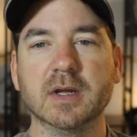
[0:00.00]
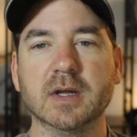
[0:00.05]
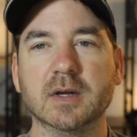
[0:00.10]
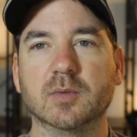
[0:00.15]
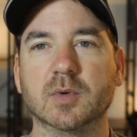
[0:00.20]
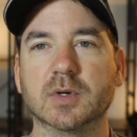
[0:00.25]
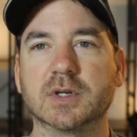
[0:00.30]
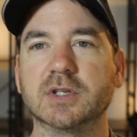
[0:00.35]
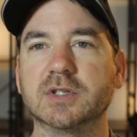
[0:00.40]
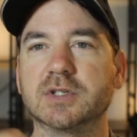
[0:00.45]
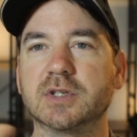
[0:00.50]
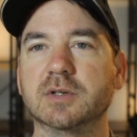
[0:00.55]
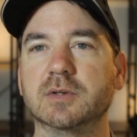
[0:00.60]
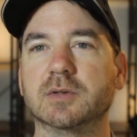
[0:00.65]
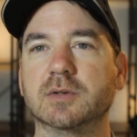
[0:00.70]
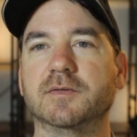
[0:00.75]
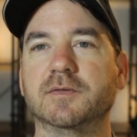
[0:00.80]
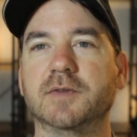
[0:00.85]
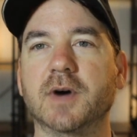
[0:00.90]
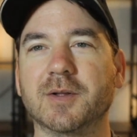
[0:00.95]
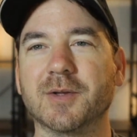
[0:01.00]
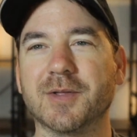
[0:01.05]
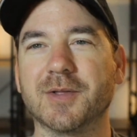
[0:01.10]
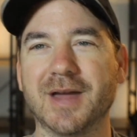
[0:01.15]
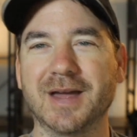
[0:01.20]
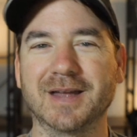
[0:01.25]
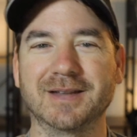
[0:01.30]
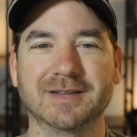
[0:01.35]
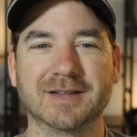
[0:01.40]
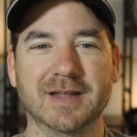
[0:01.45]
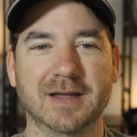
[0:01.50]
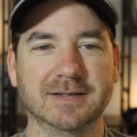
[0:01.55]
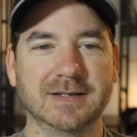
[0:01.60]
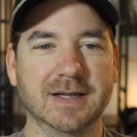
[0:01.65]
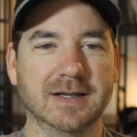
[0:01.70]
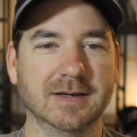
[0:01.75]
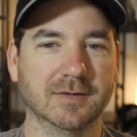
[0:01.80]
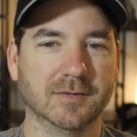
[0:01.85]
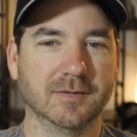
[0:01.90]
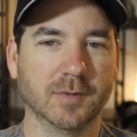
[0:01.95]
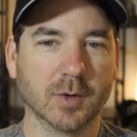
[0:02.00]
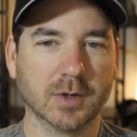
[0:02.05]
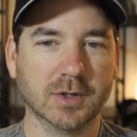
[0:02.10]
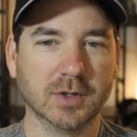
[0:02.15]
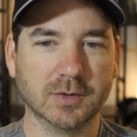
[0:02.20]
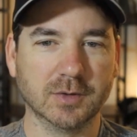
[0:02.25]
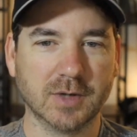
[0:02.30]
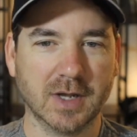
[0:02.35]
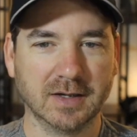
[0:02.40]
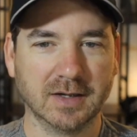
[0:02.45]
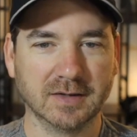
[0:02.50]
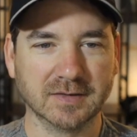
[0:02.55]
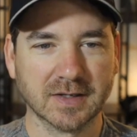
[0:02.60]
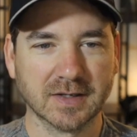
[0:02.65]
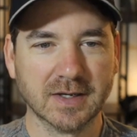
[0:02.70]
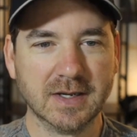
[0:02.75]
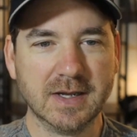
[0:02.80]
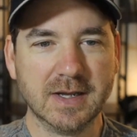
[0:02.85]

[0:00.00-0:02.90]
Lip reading: We'll continue to follow that data for you guys.